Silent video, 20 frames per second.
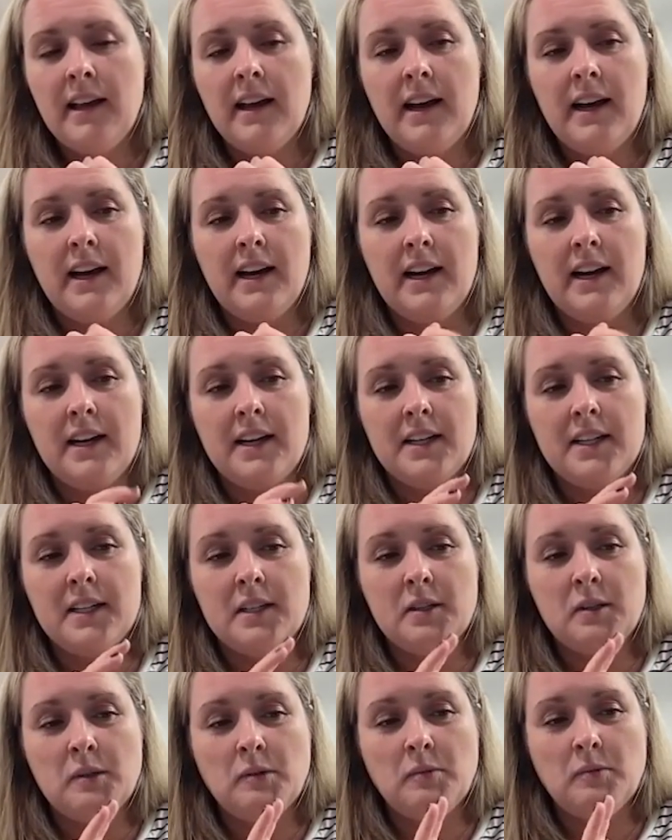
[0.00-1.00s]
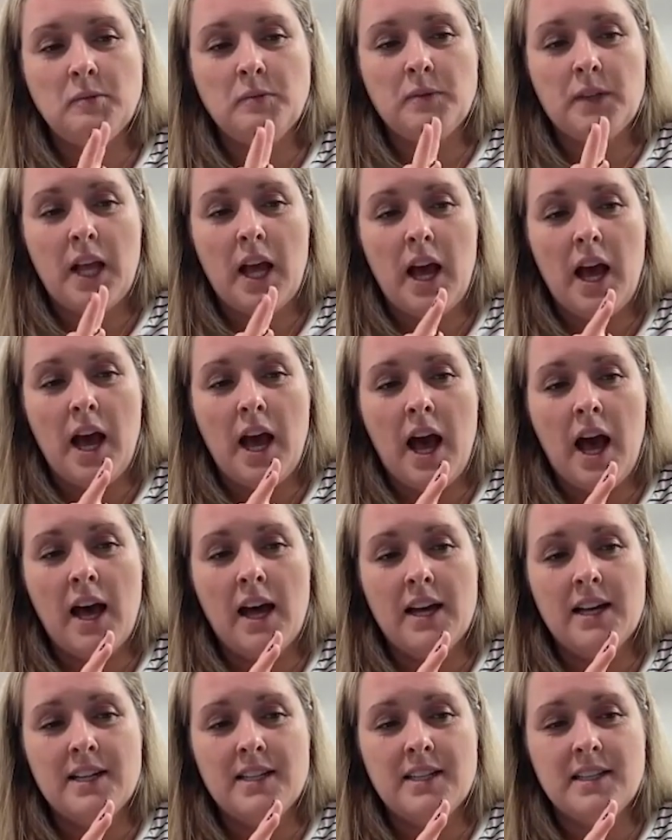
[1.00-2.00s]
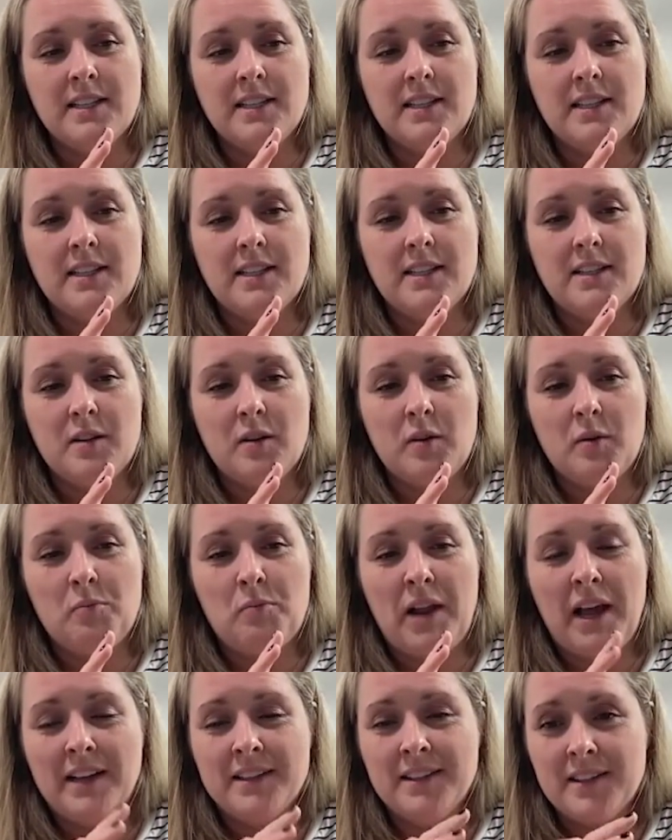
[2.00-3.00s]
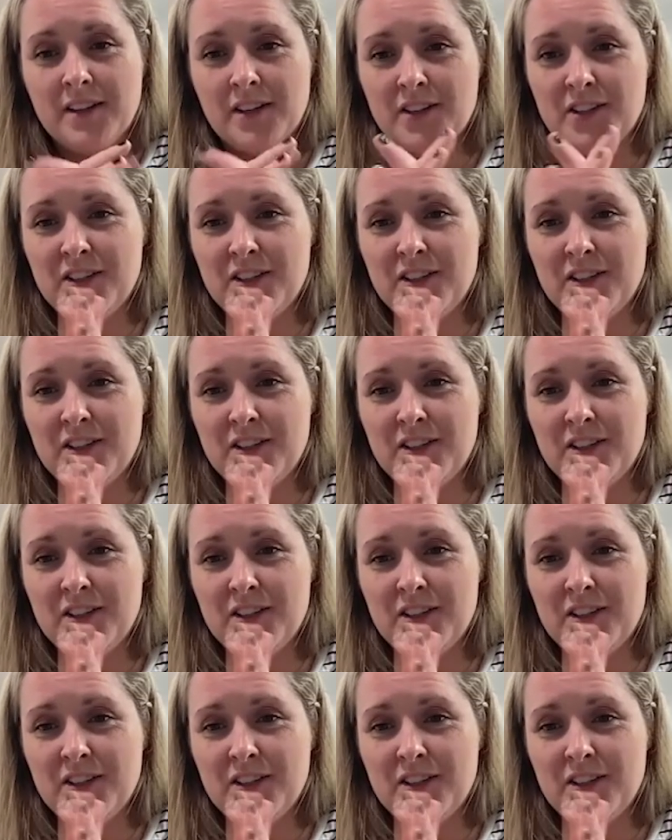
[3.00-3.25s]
And bless her,